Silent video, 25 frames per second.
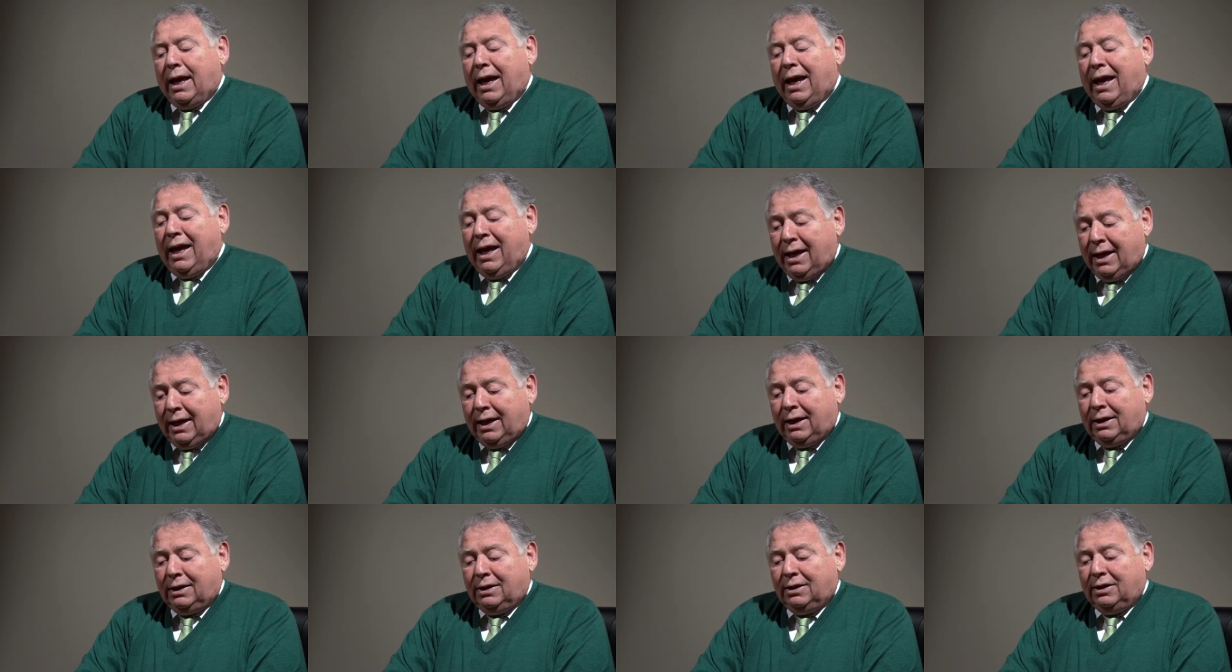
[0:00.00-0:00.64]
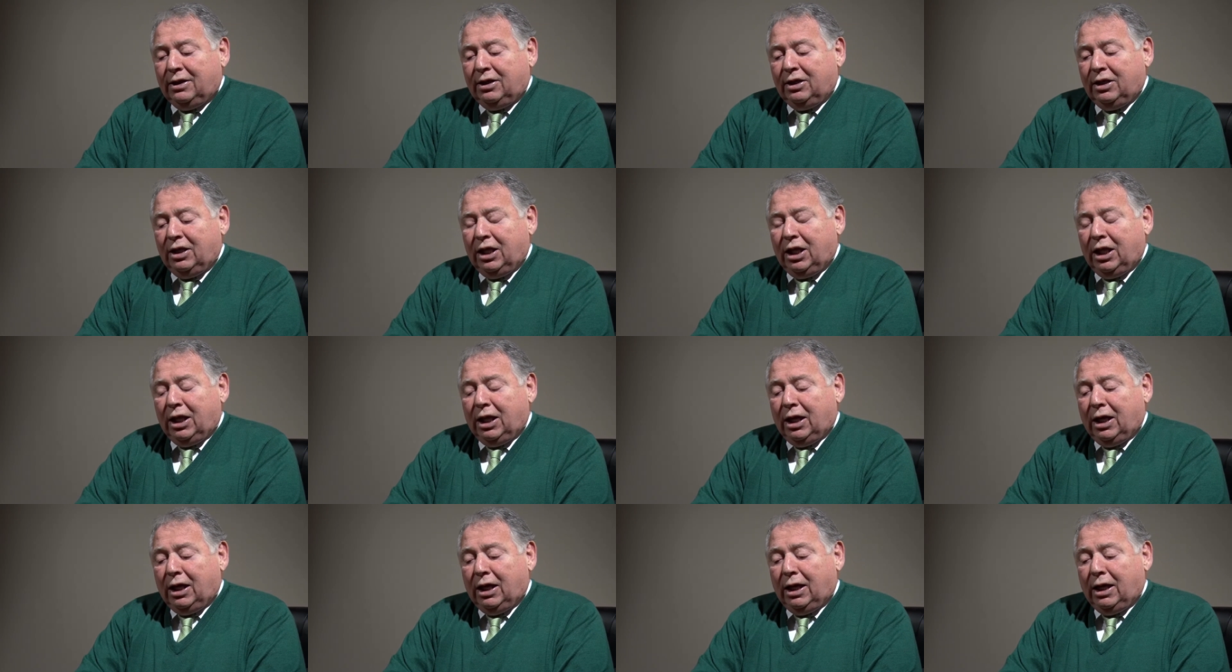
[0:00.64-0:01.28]
and
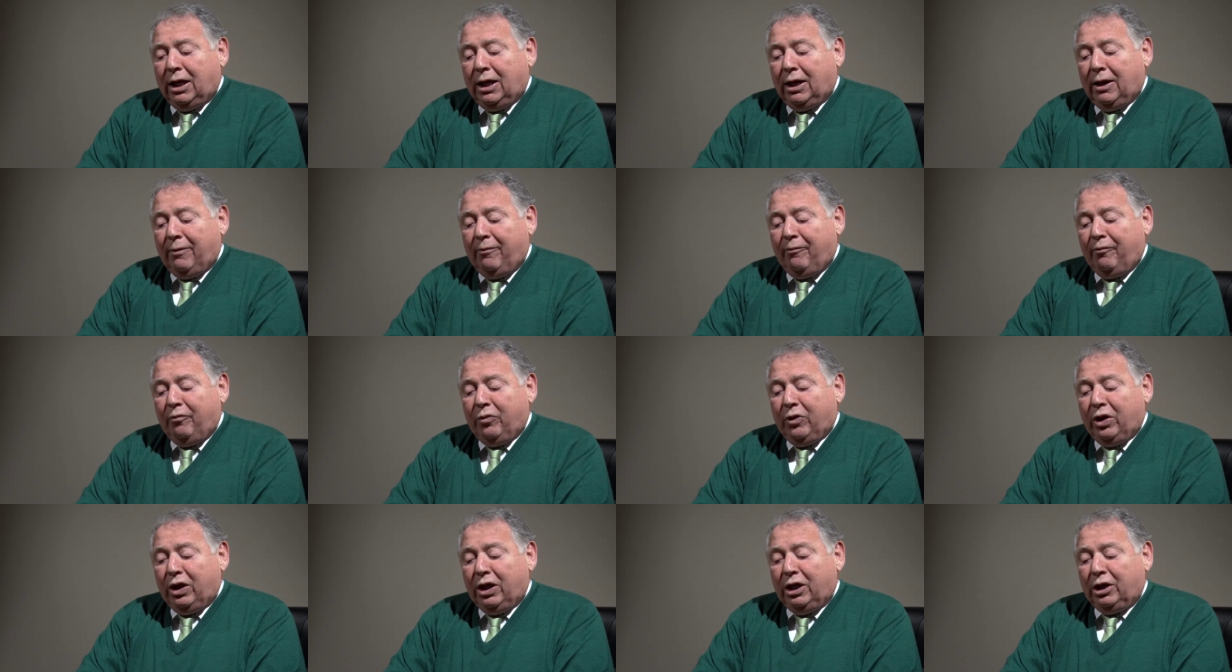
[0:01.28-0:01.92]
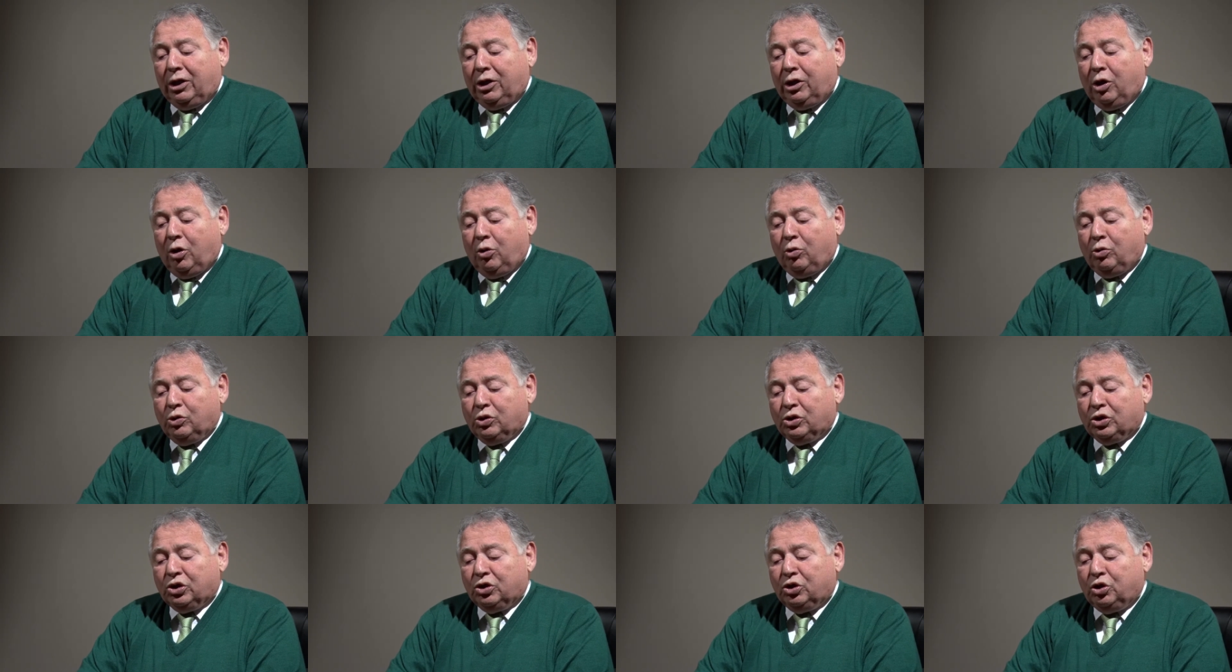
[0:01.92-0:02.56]
uh, it
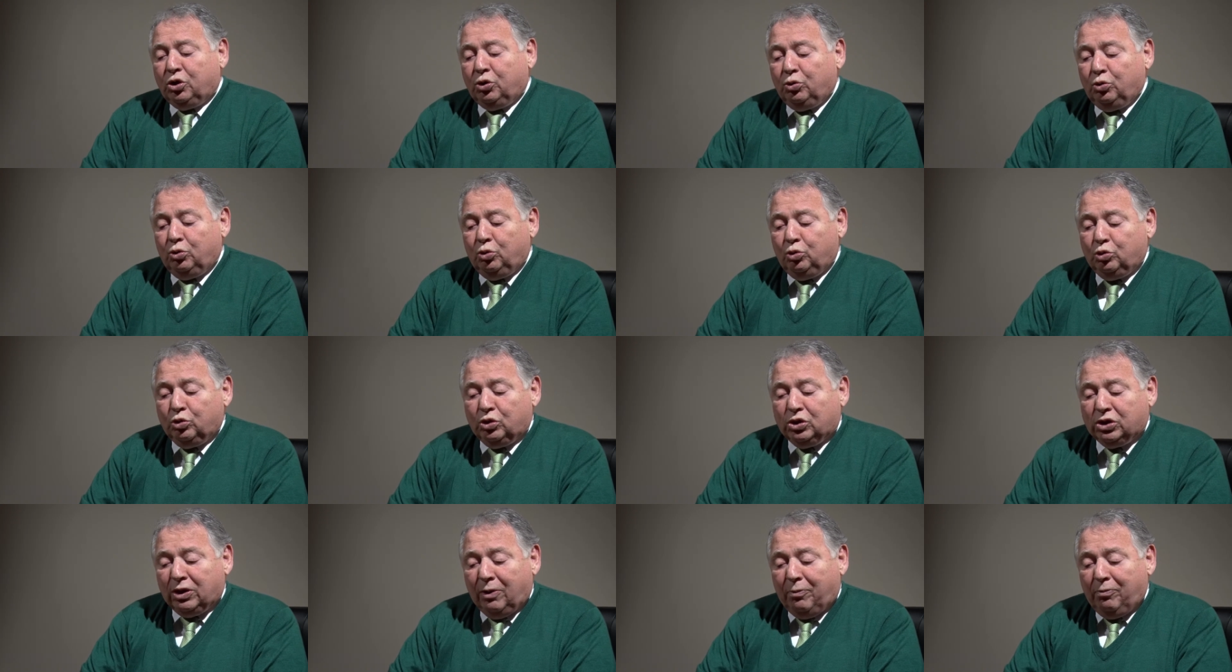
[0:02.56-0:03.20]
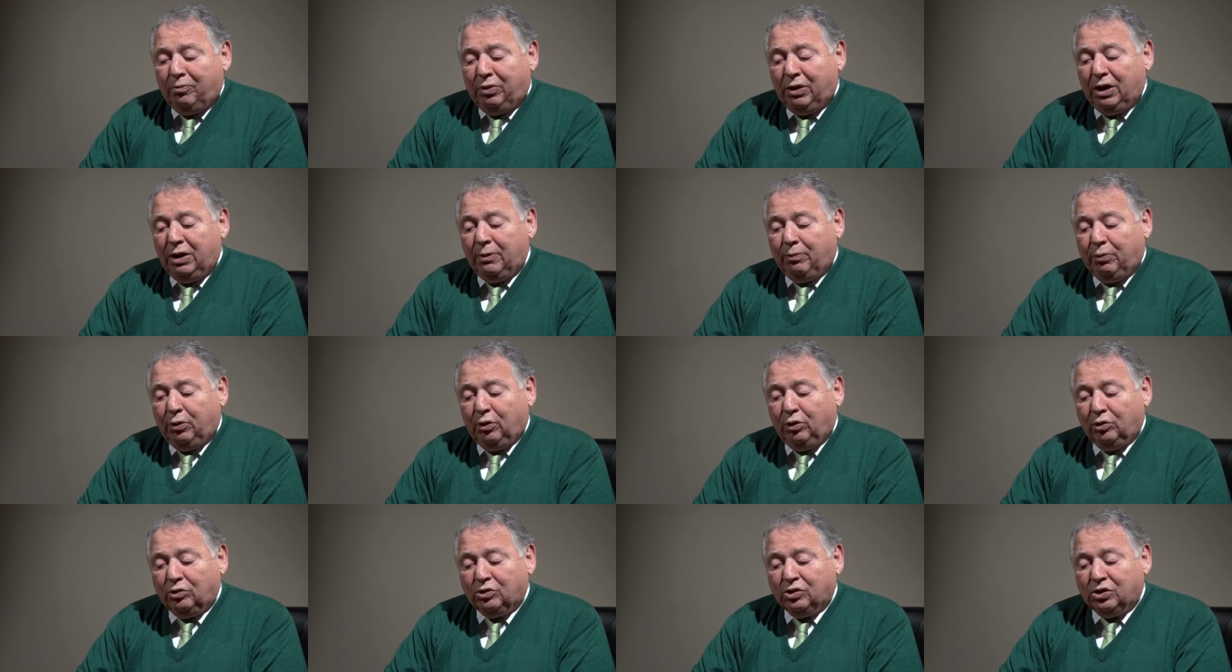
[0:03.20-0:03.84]
goes to some
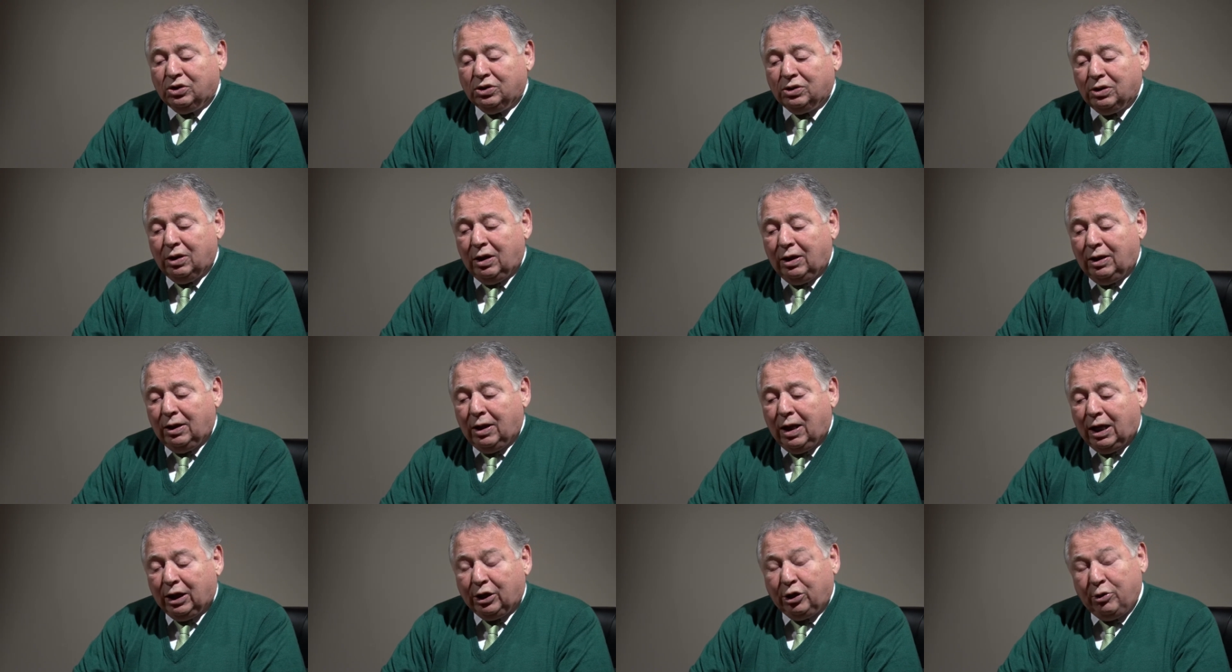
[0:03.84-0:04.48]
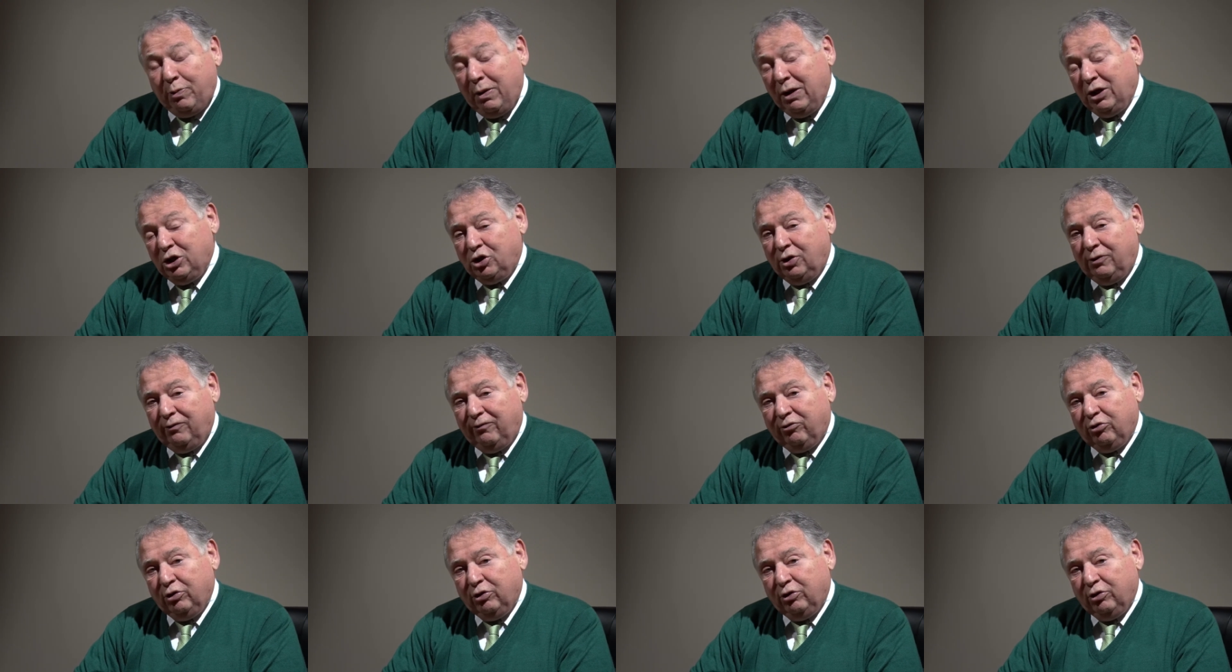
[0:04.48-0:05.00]
people's uh, occupation.